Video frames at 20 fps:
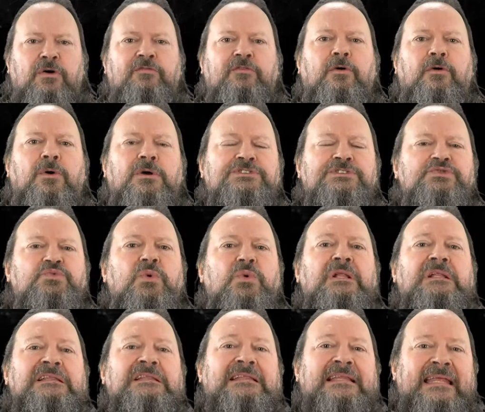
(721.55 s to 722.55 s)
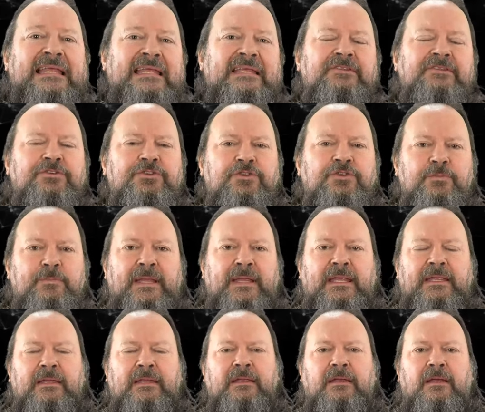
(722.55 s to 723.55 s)
of course, will need to
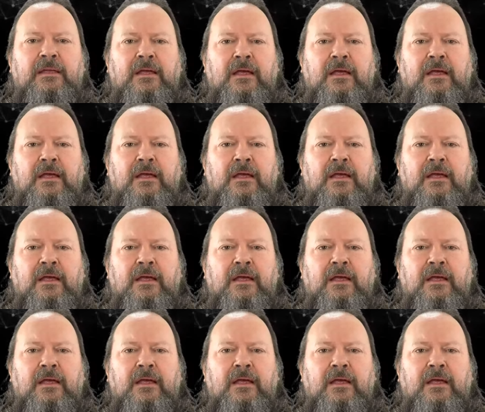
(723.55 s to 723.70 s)
be